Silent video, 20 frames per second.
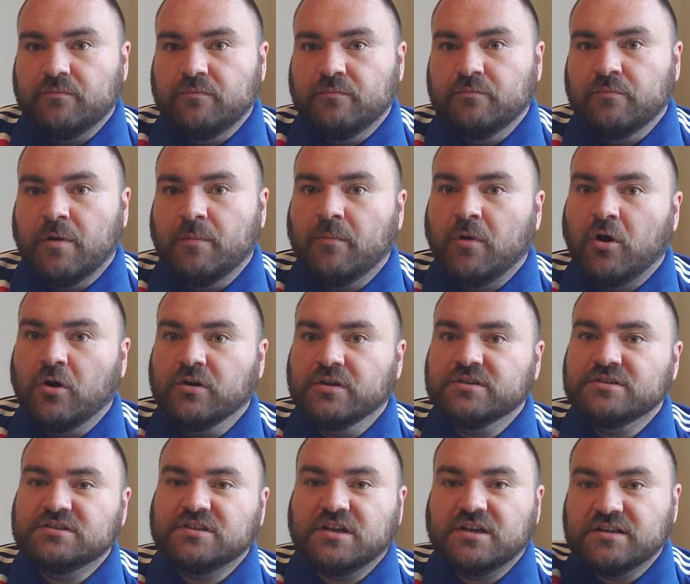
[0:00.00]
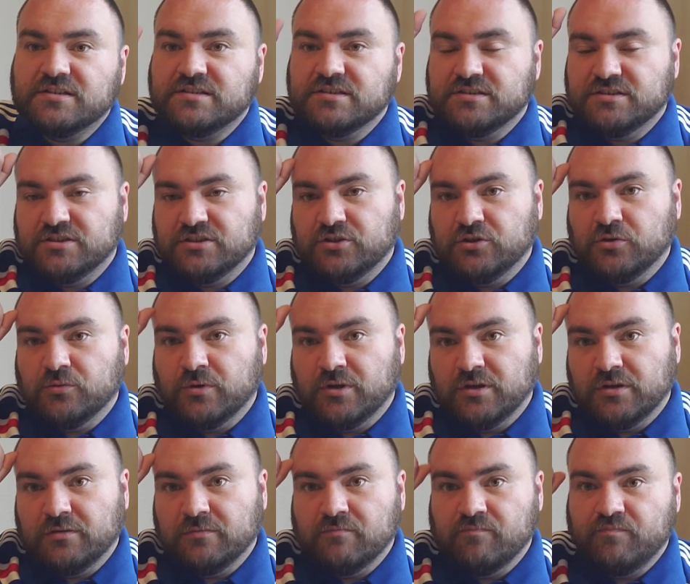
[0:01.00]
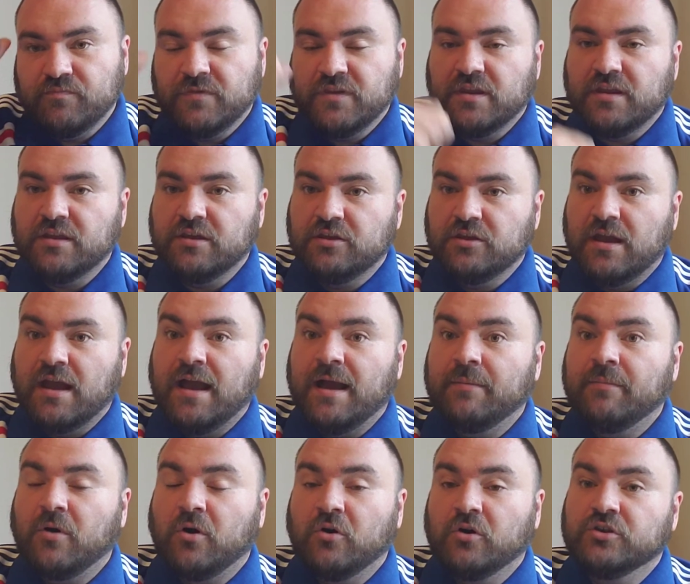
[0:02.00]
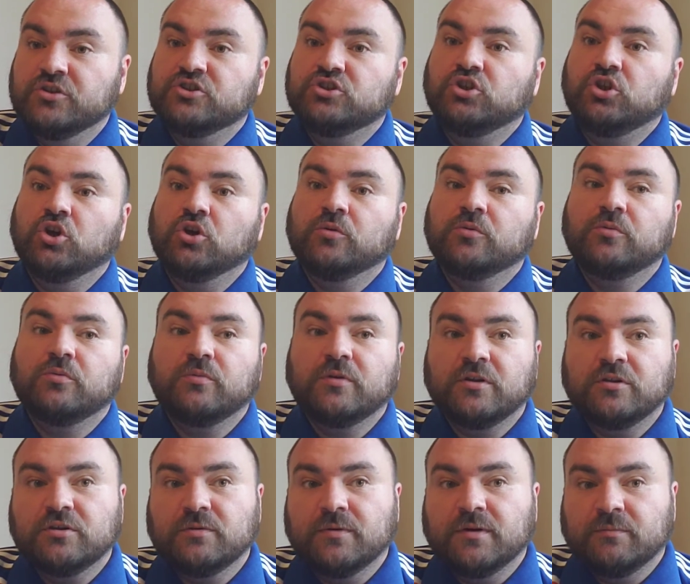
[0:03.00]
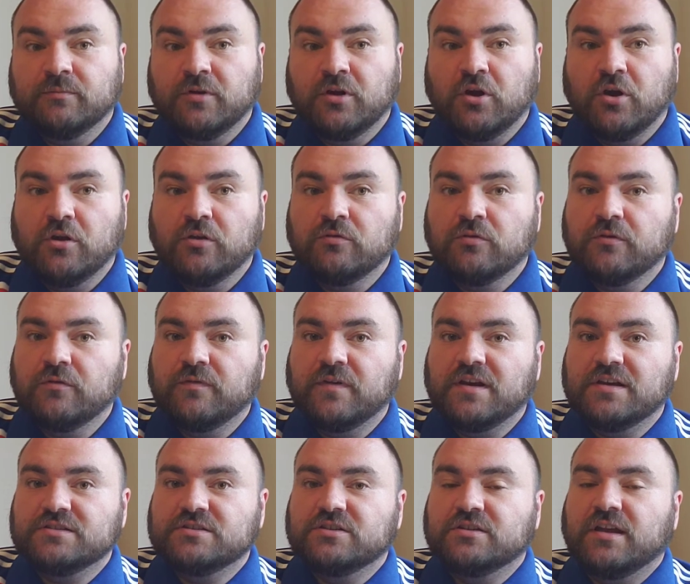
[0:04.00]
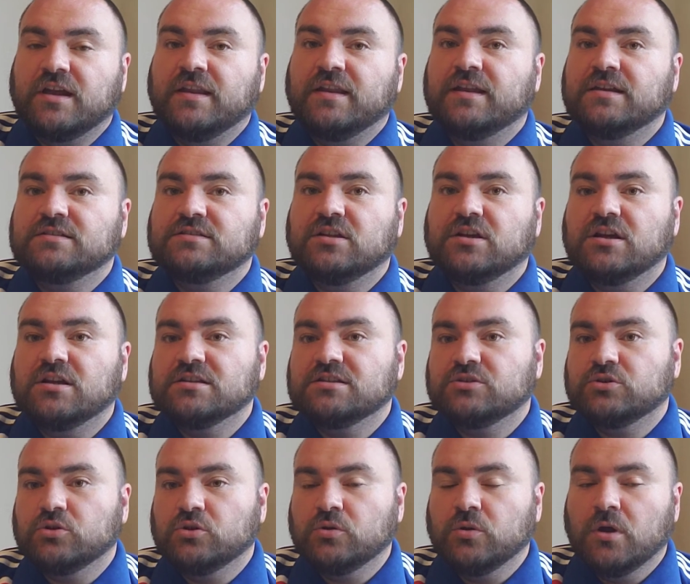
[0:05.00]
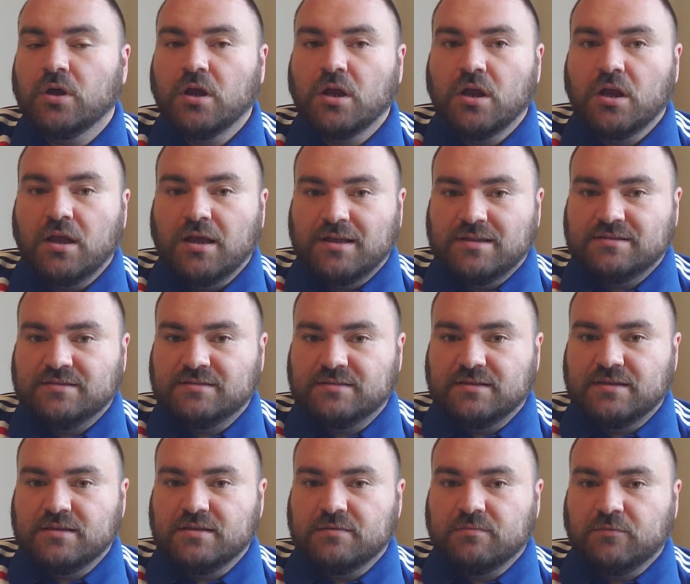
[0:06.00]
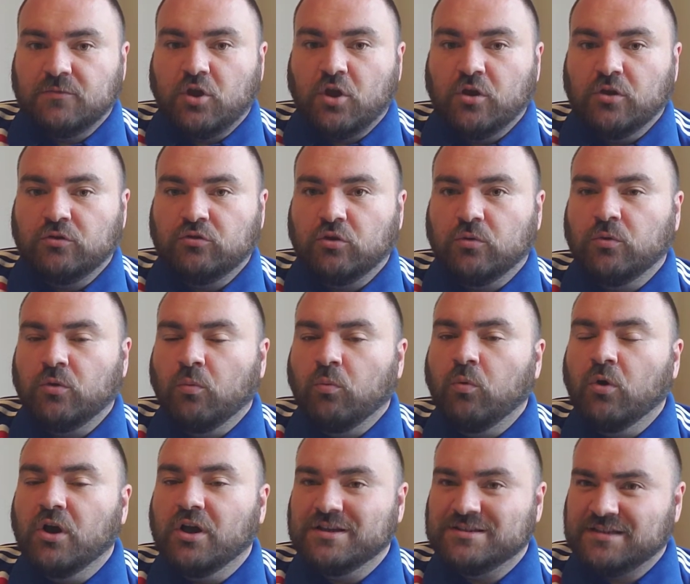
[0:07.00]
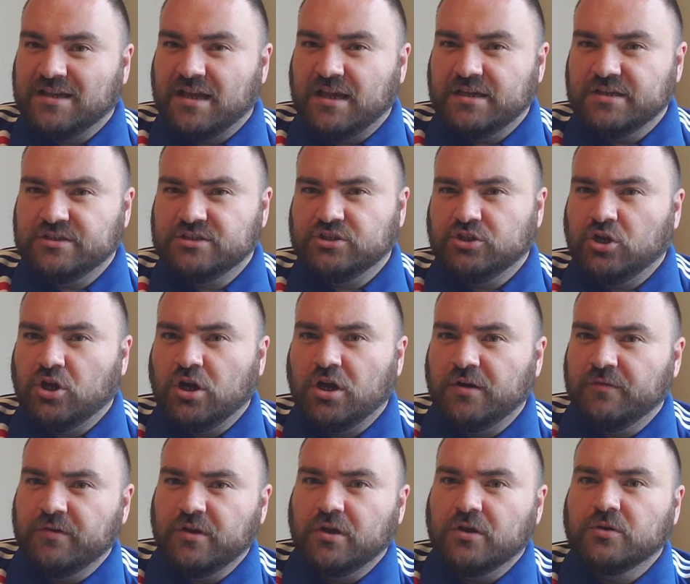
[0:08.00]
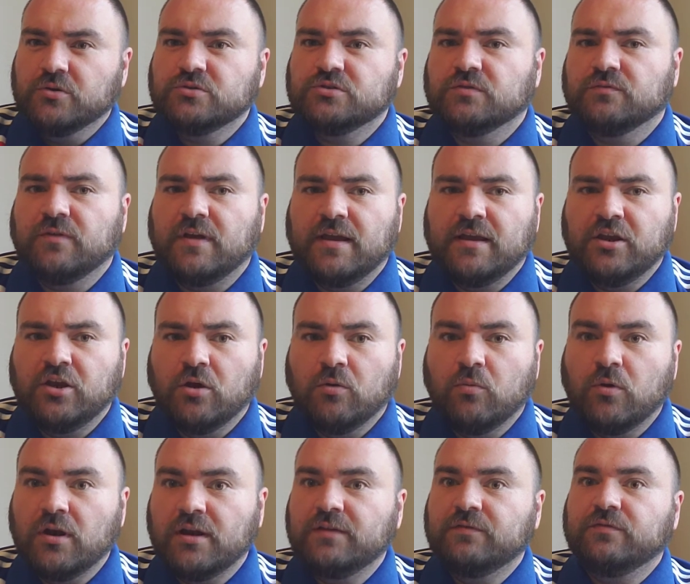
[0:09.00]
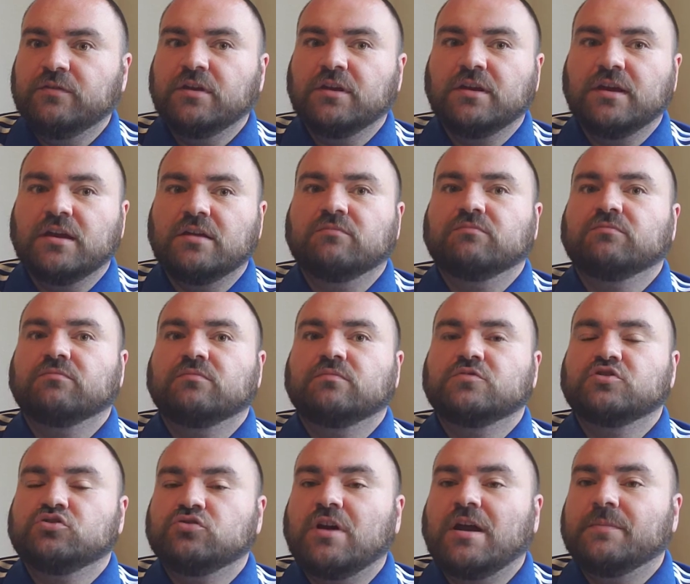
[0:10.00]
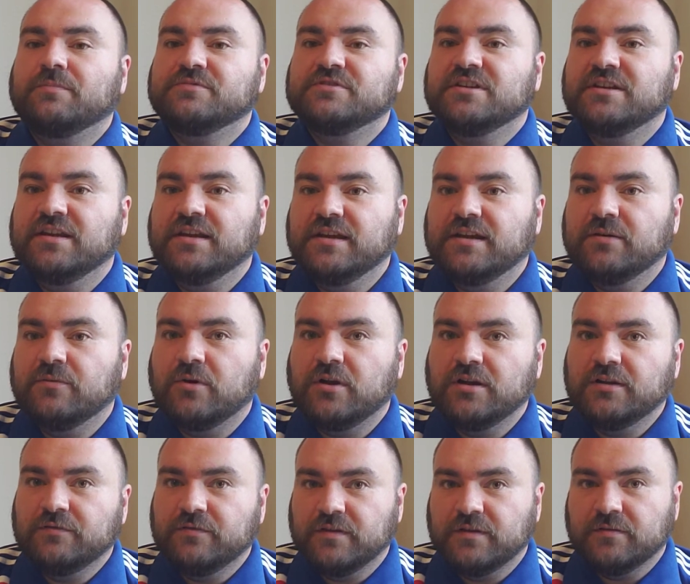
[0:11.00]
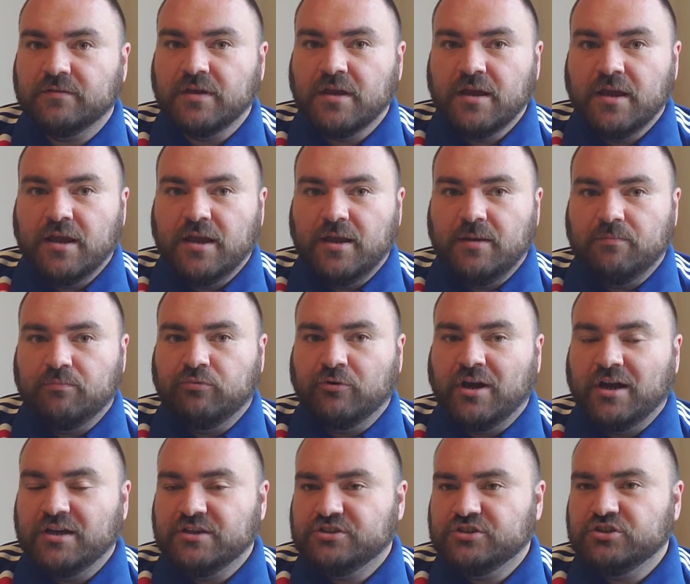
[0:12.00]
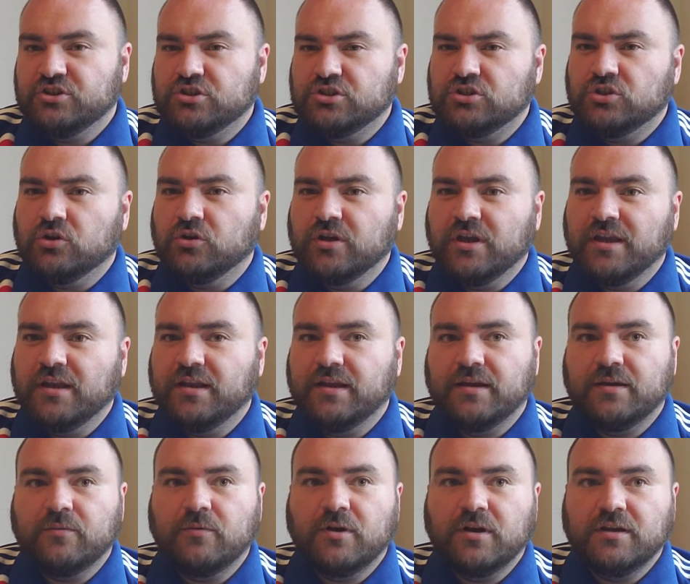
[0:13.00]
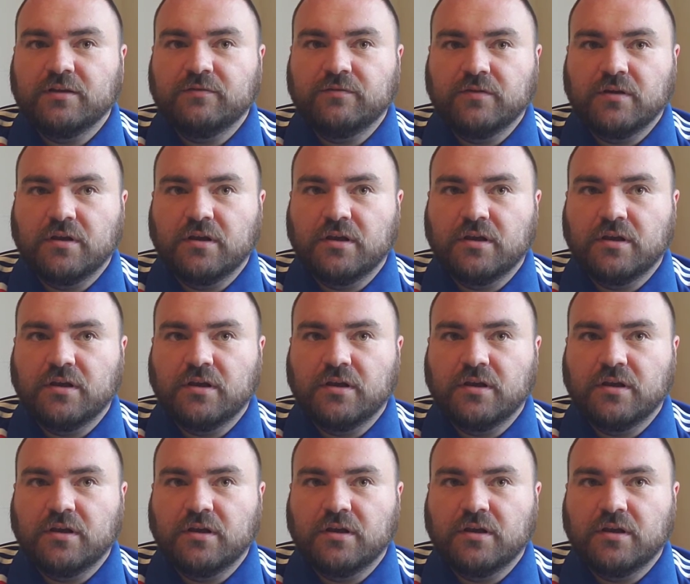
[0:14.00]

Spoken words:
my mind started to do what our minds do when we go through phases like that, and they start to go through the worst case scenarios of, what if you get trapped in here, what if it breaks and you're stuck in here, what if